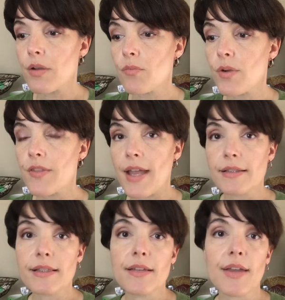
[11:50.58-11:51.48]
With
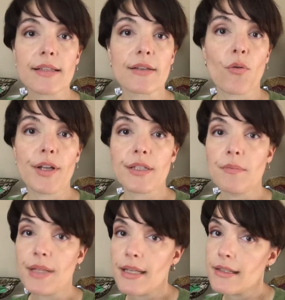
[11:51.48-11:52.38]
Etsy, that's going to
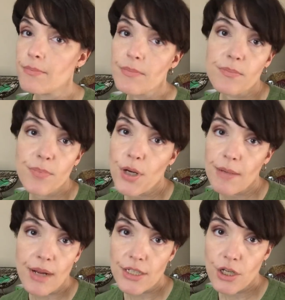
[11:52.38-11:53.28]
be
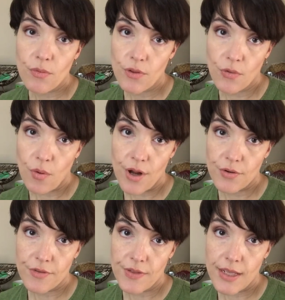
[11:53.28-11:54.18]
putting my toe in the
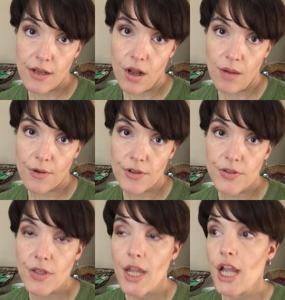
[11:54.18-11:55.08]
water of
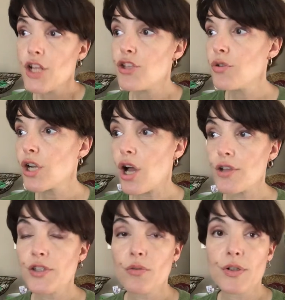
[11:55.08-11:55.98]
e-commerce. You could
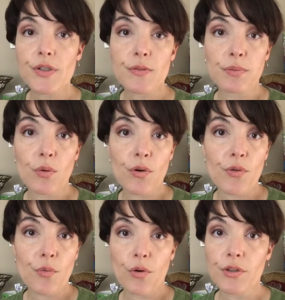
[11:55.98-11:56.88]
also explore
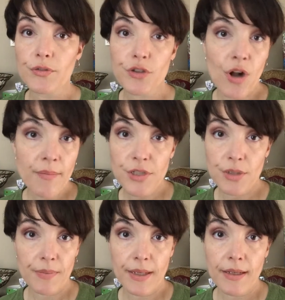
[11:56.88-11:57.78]
the world of drop
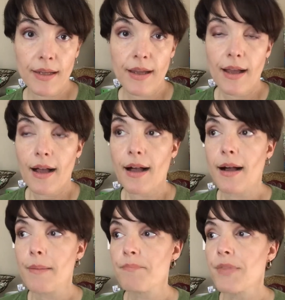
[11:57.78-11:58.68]
shipping.
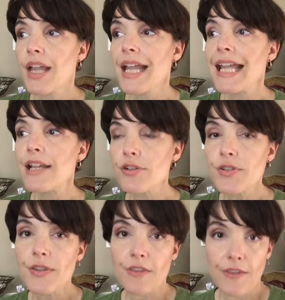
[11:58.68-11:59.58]

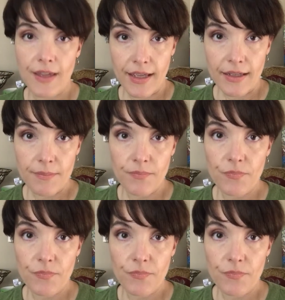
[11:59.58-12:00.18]
Here's the thing.